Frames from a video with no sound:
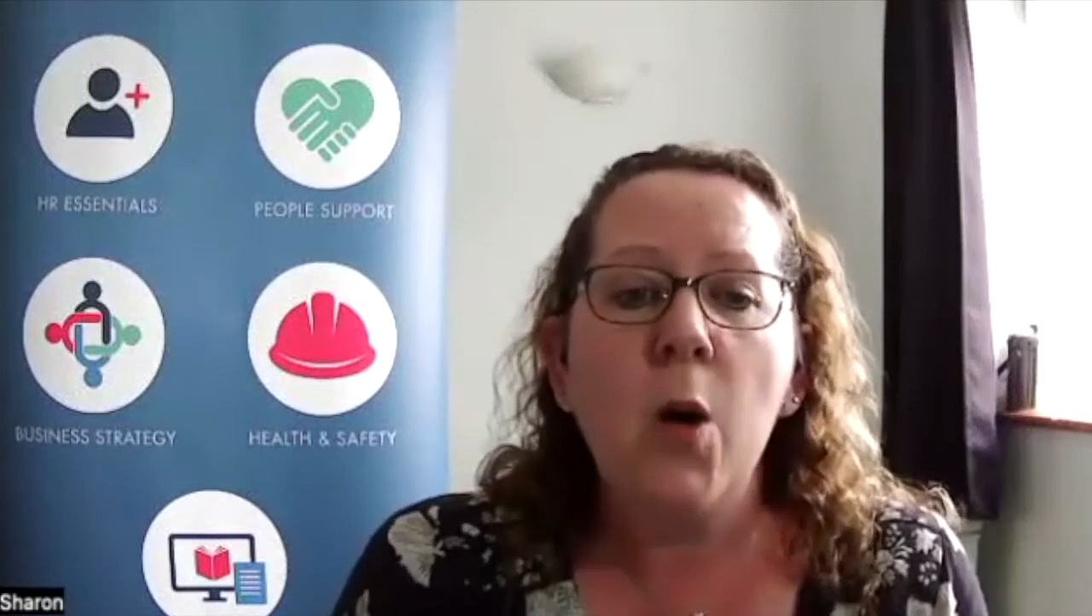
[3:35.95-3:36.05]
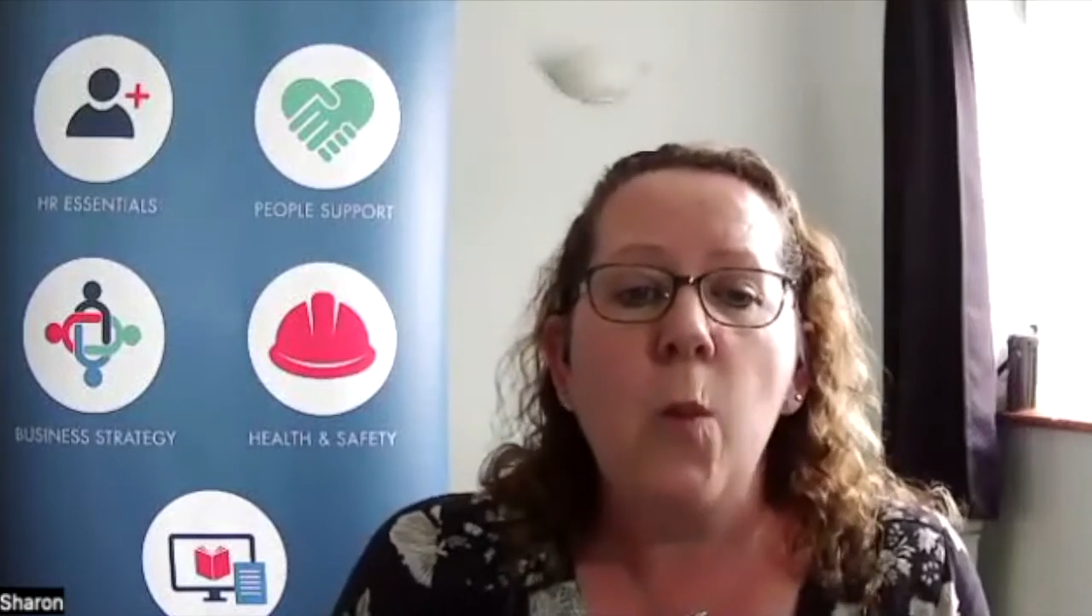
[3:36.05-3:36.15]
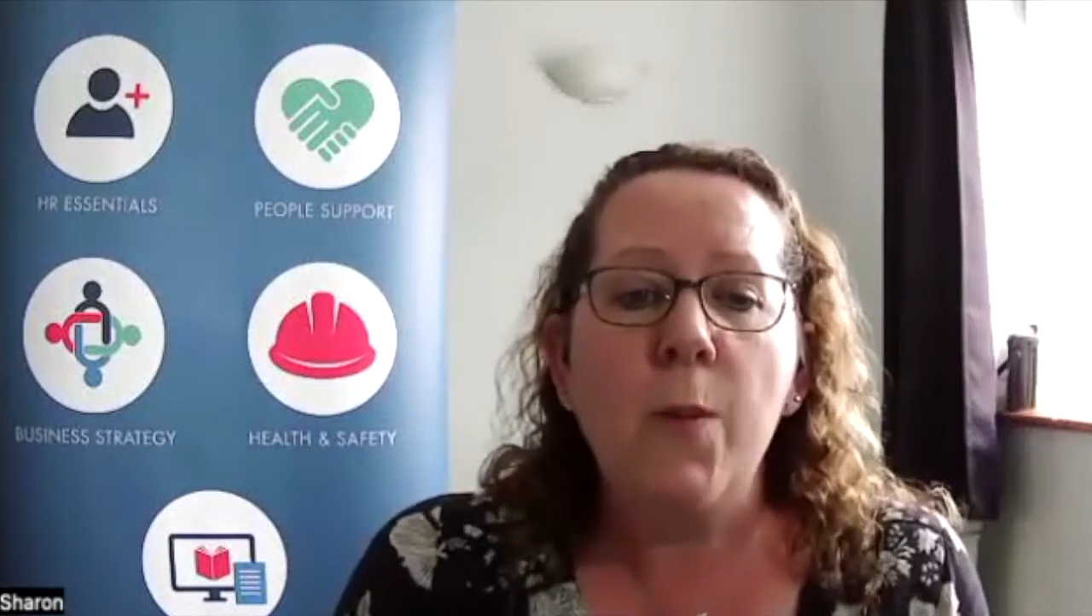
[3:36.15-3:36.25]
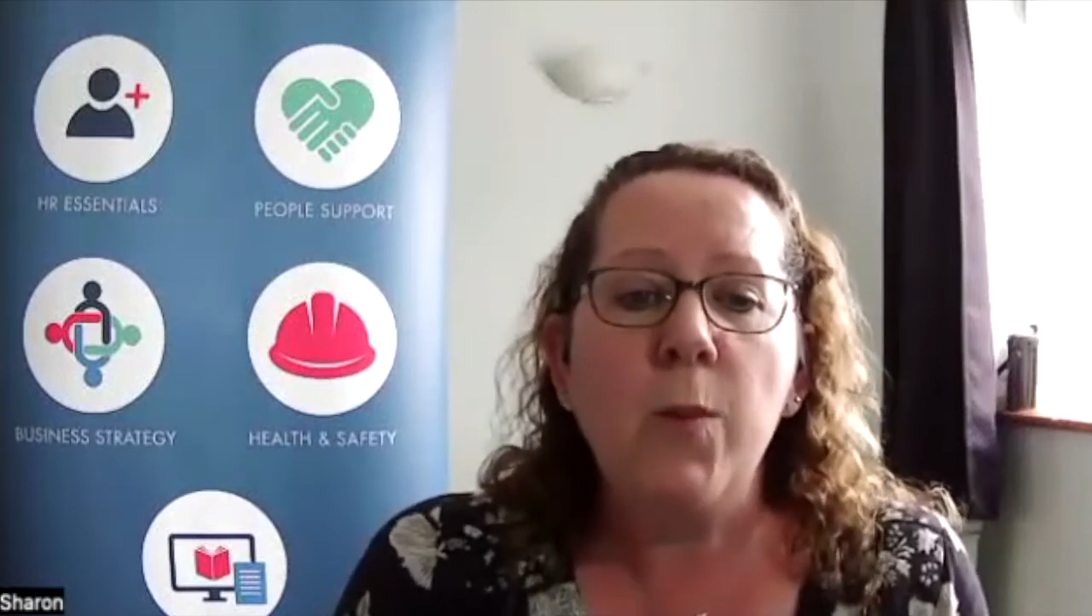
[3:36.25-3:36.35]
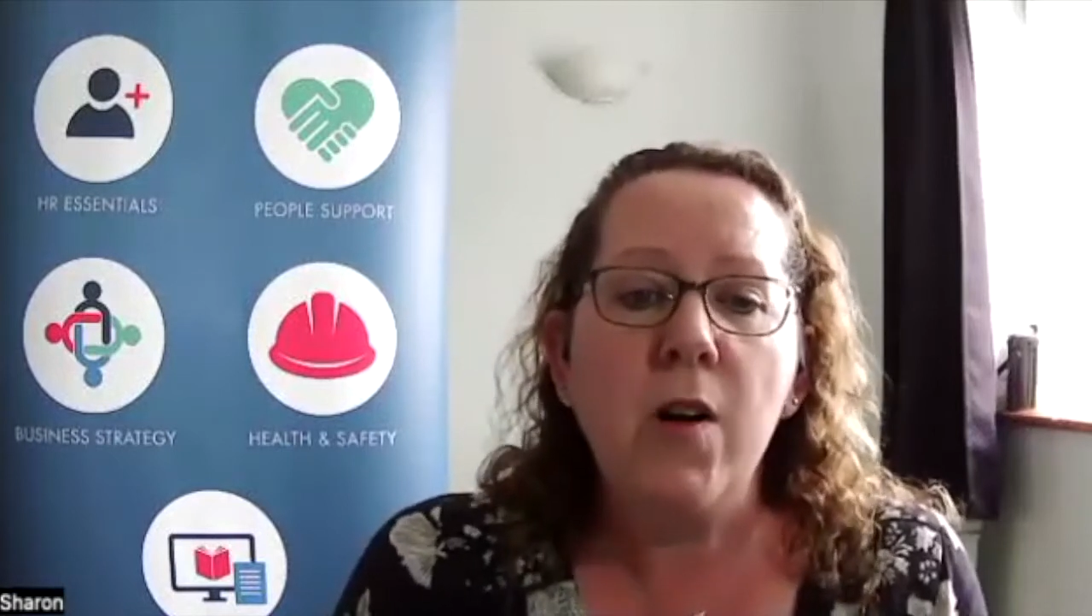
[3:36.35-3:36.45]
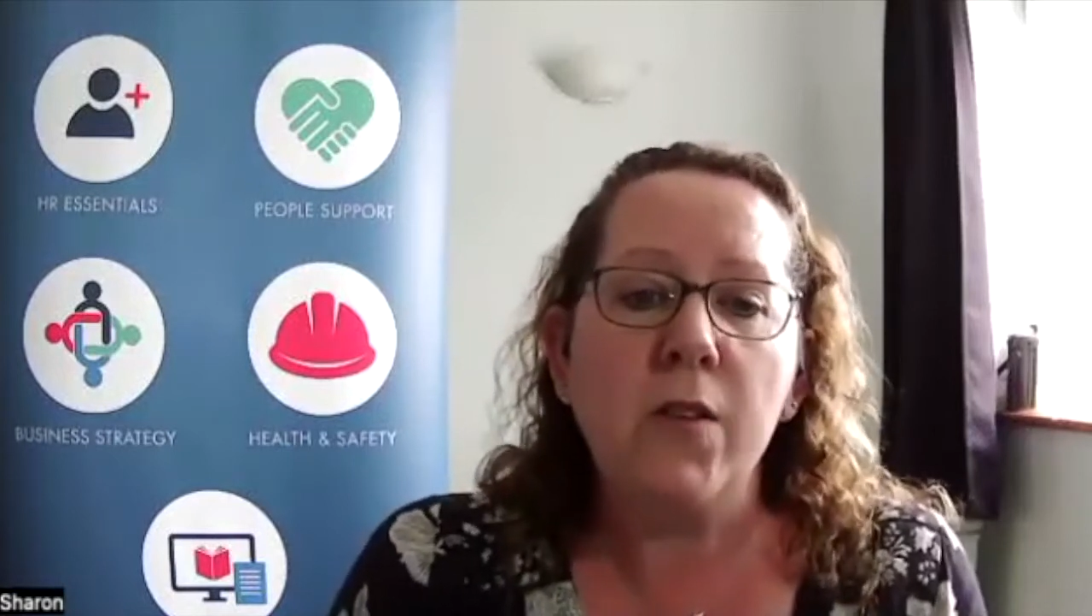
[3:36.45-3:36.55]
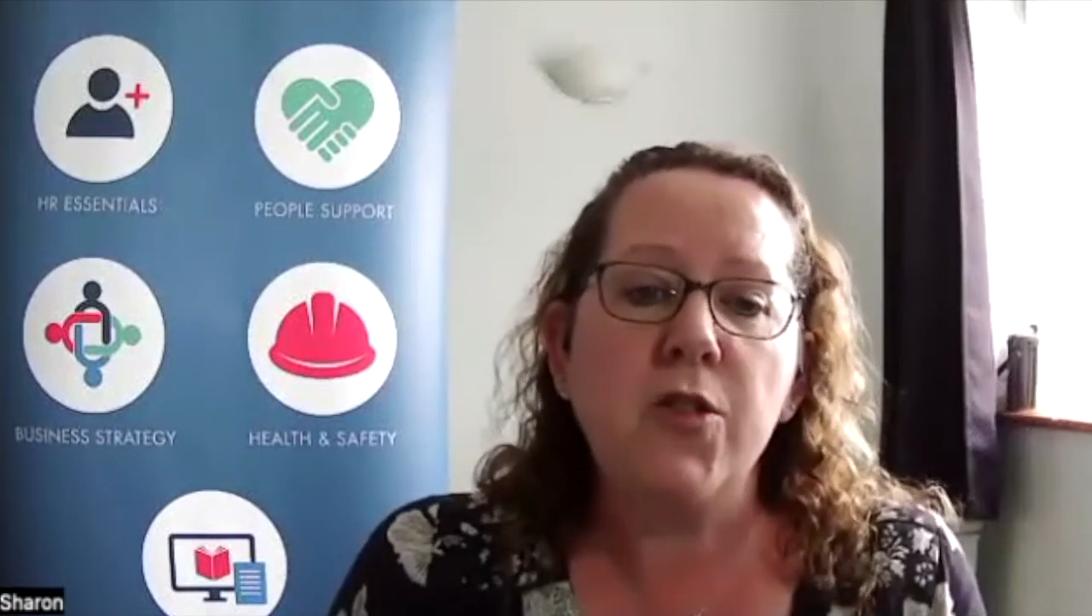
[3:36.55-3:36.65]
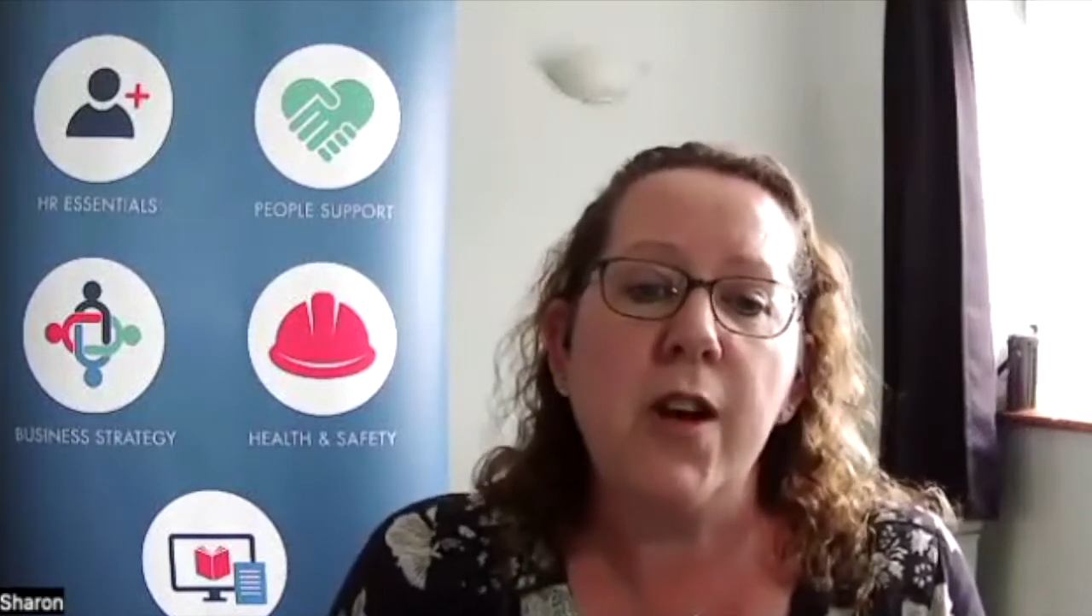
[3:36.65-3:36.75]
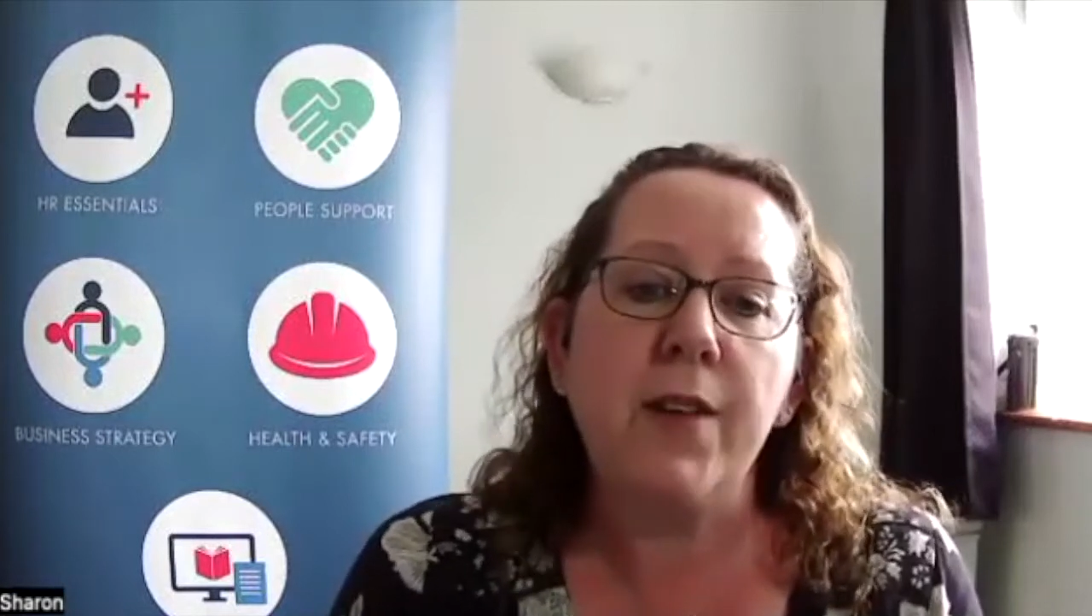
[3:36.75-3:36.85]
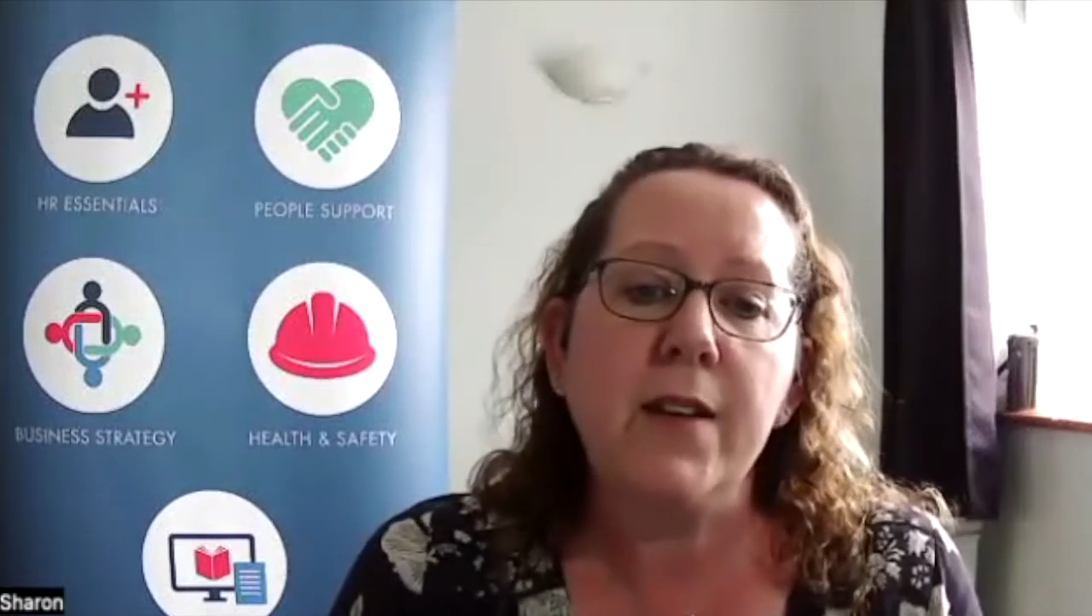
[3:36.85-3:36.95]
when we're not
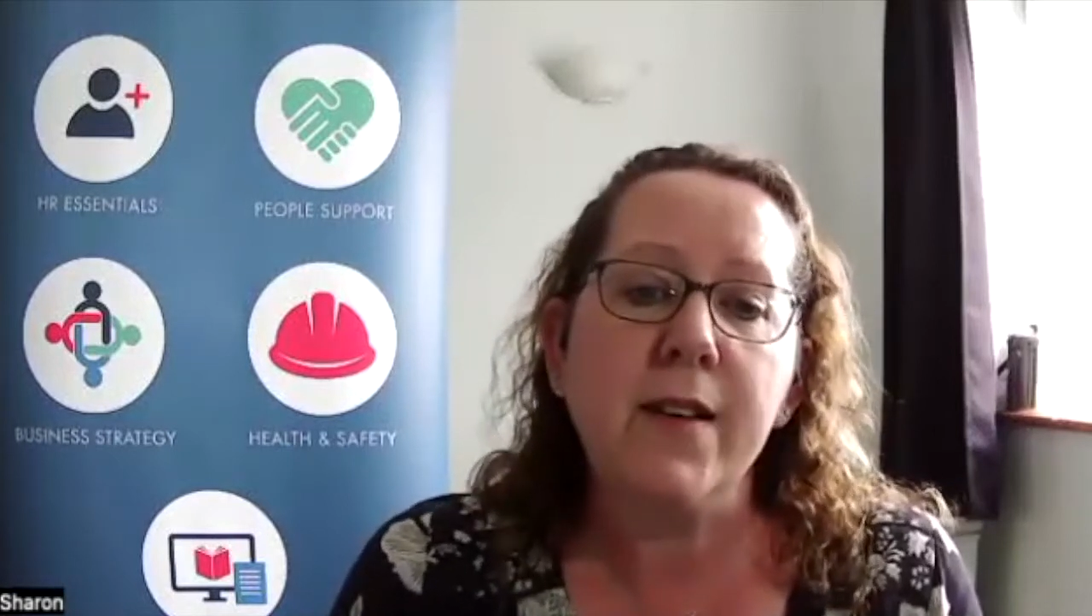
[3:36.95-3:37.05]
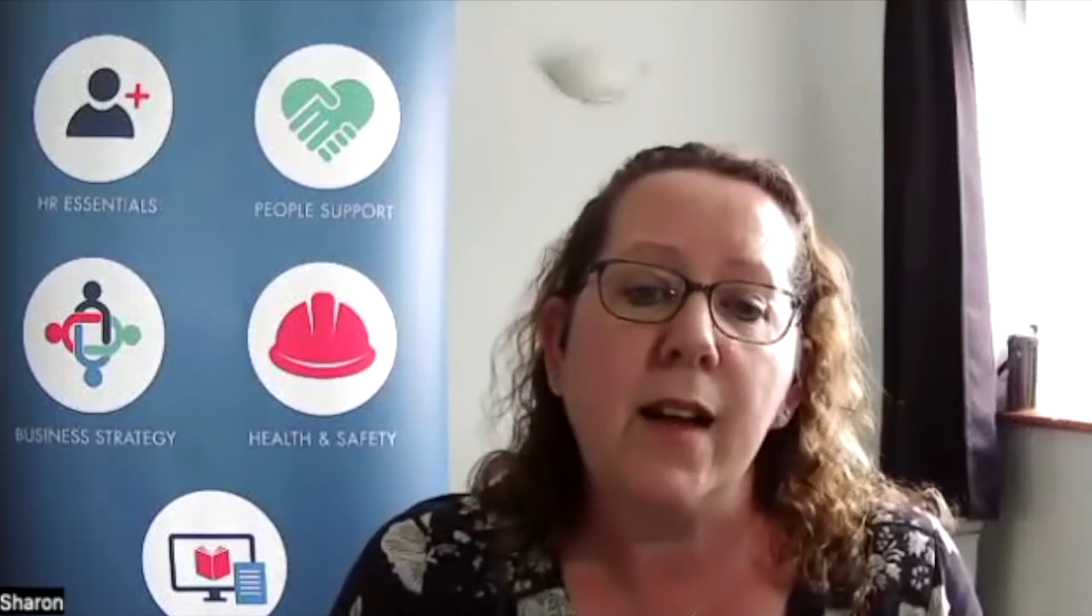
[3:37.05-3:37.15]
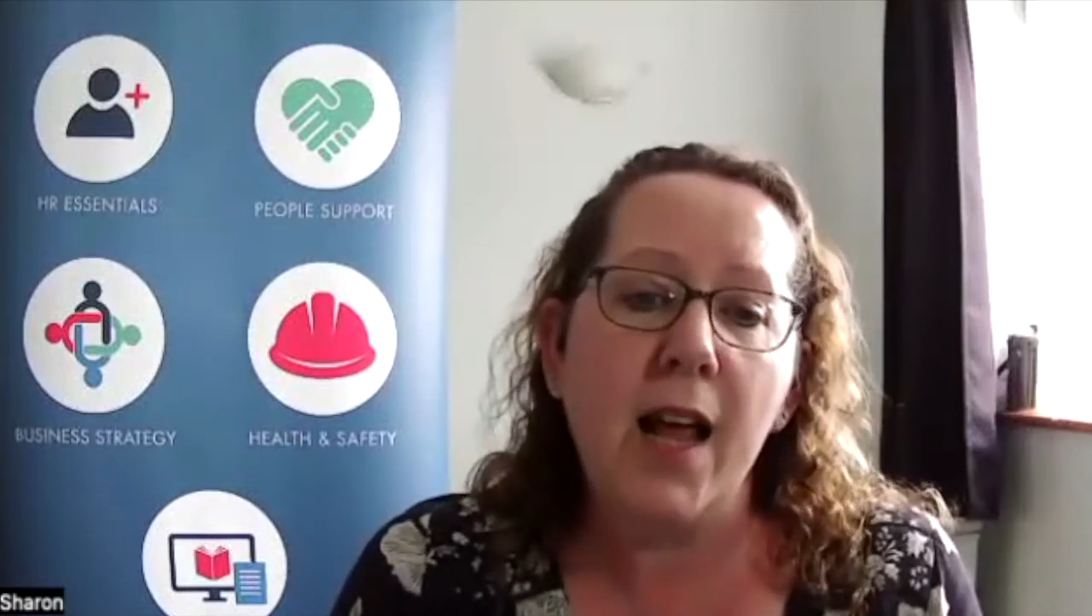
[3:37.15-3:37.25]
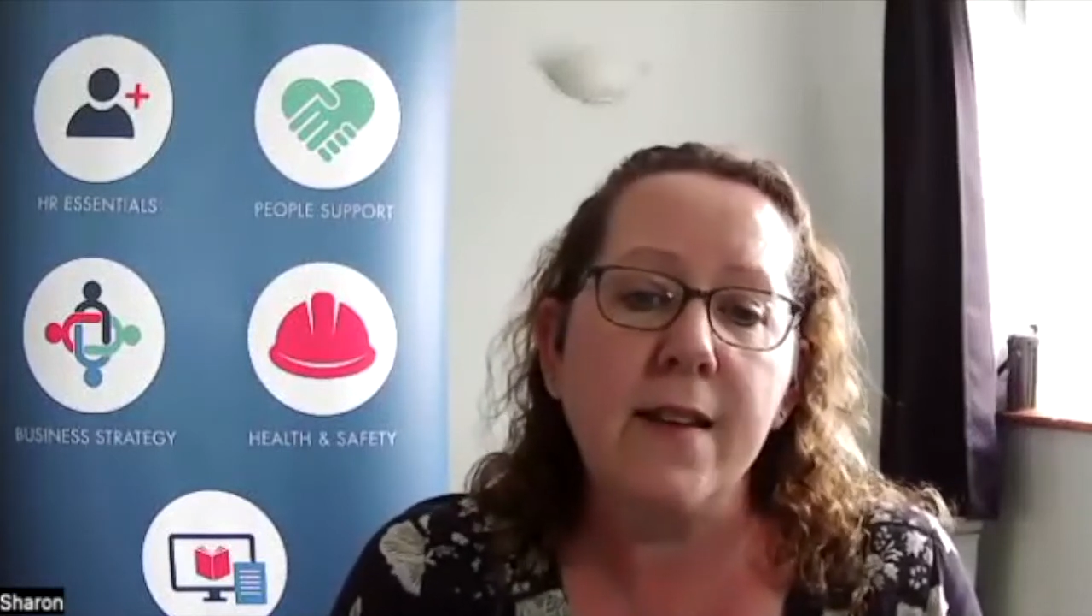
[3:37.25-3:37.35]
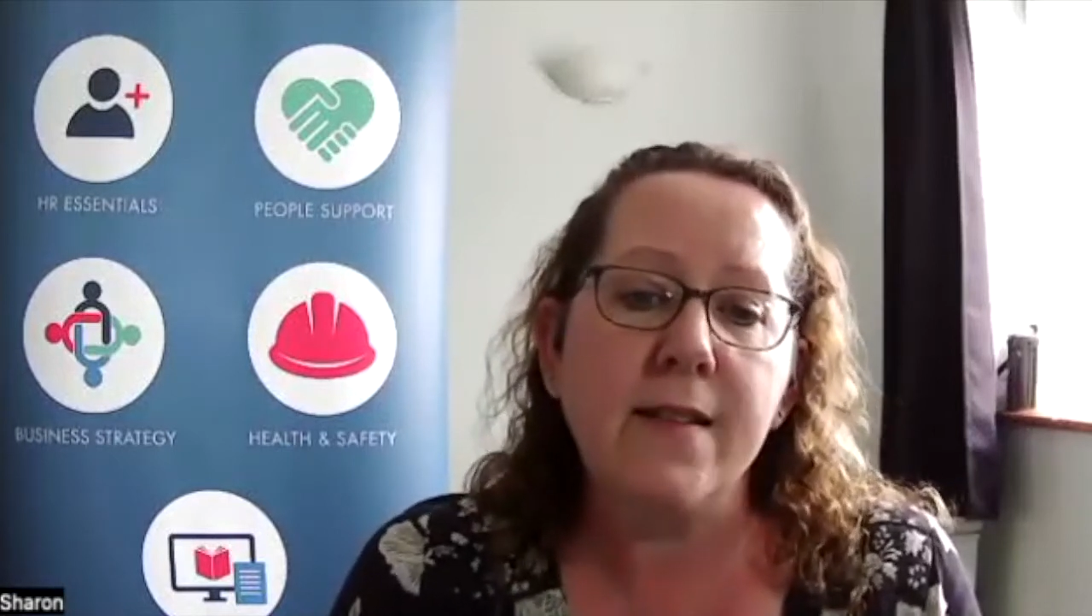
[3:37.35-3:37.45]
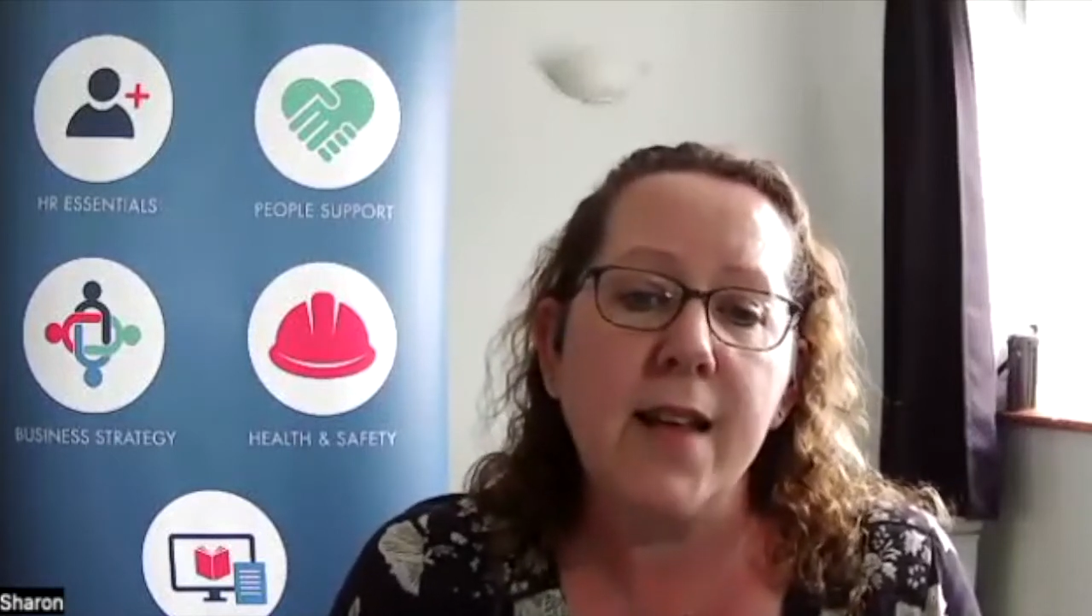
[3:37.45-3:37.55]
travelling to client